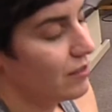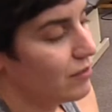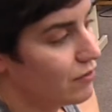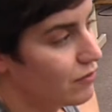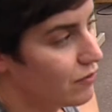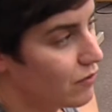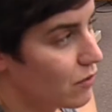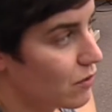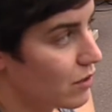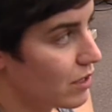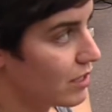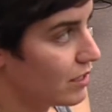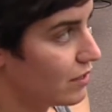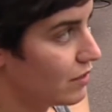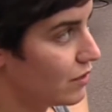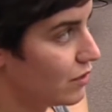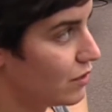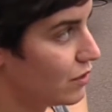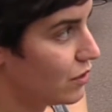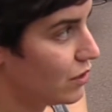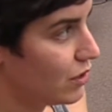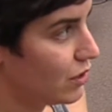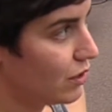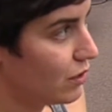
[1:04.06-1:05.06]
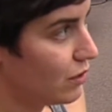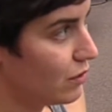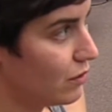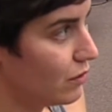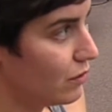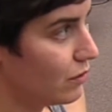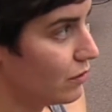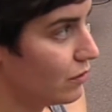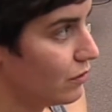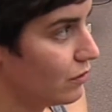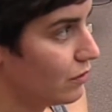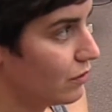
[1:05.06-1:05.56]
force
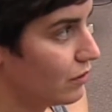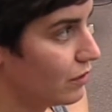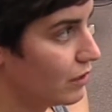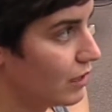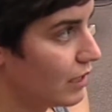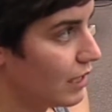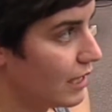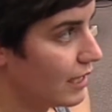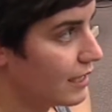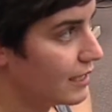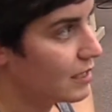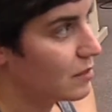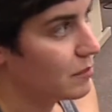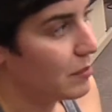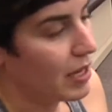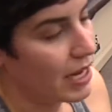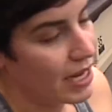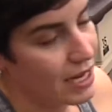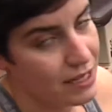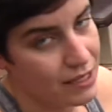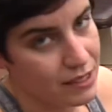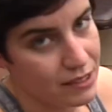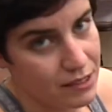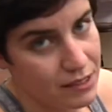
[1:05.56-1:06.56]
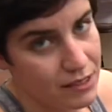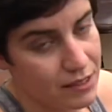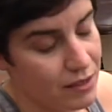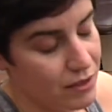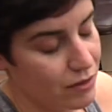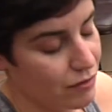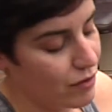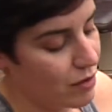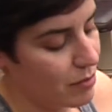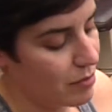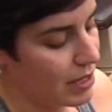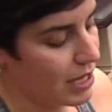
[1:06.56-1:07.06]
to expand
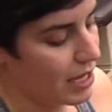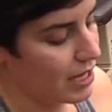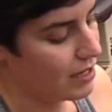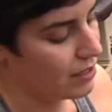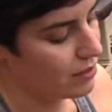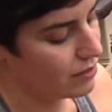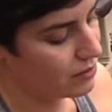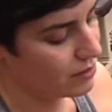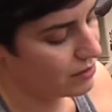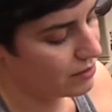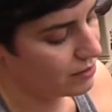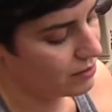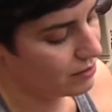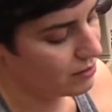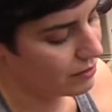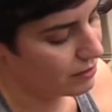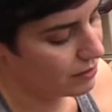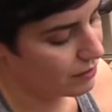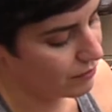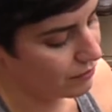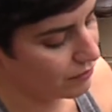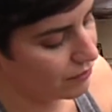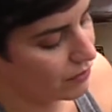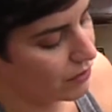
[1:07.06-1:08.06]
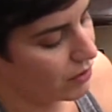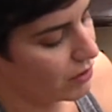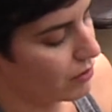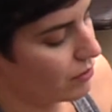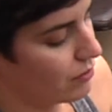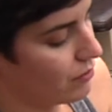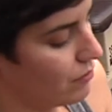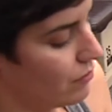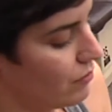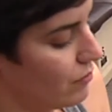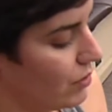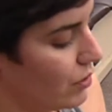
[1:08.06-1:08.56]
the rib cage and
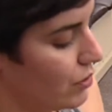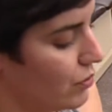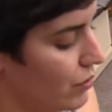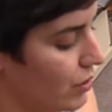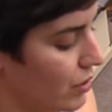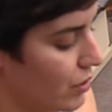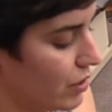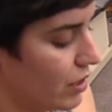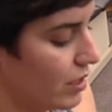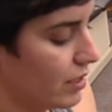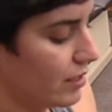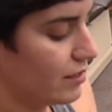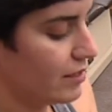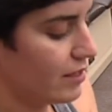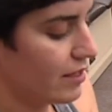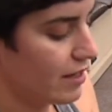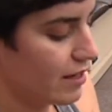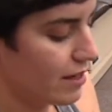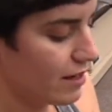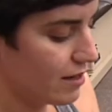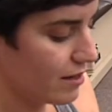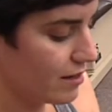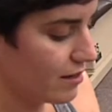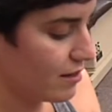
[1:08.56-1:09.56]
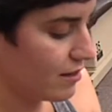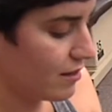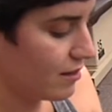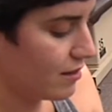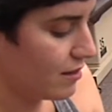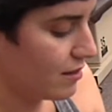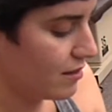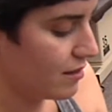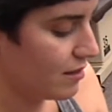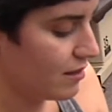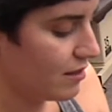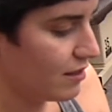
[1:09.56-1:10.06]
for restrictions there.
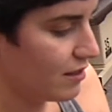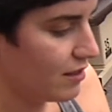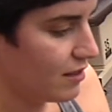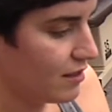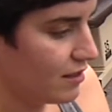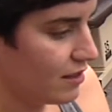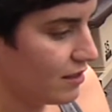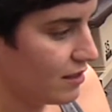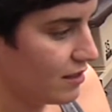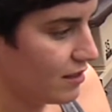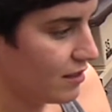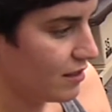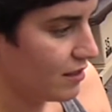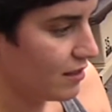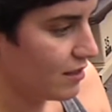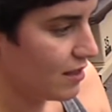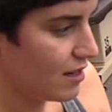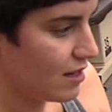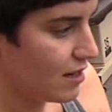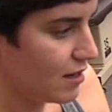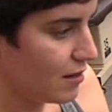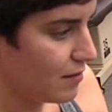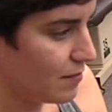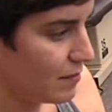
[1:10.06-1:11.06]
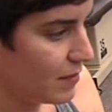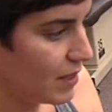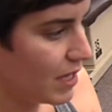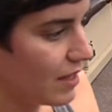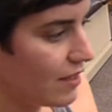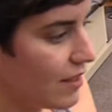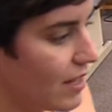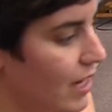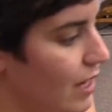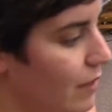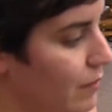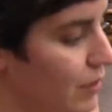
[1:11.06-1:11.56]

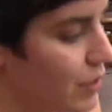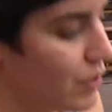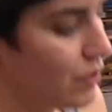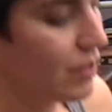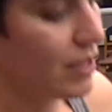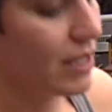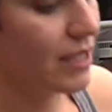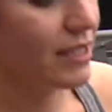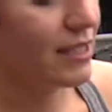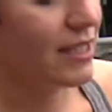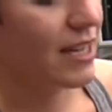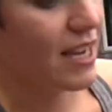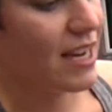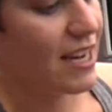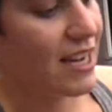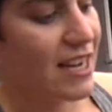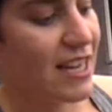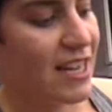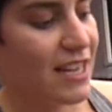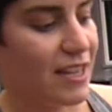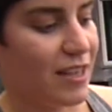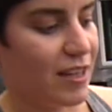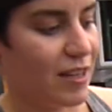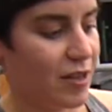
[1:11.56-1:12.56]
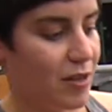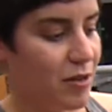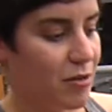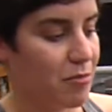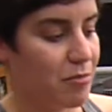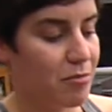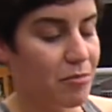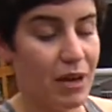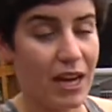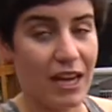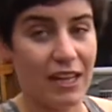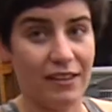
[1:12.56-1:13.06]
And then I would do this technique
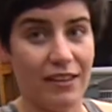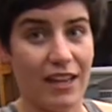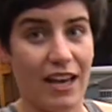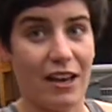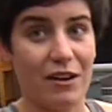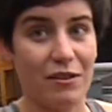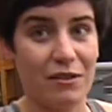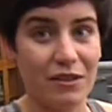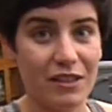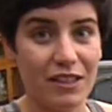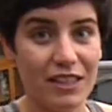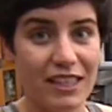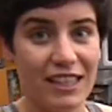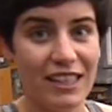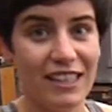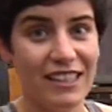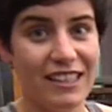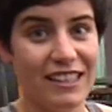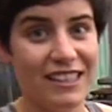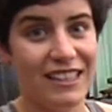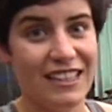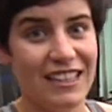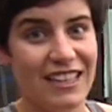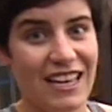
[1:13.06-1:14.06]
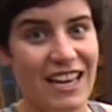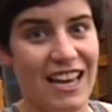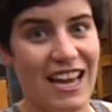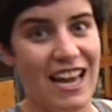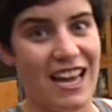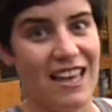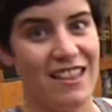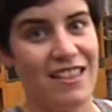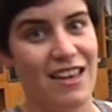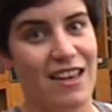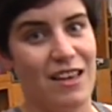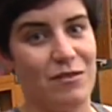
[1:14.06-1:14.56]
bilaterally
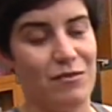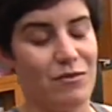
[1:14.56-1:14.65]
and then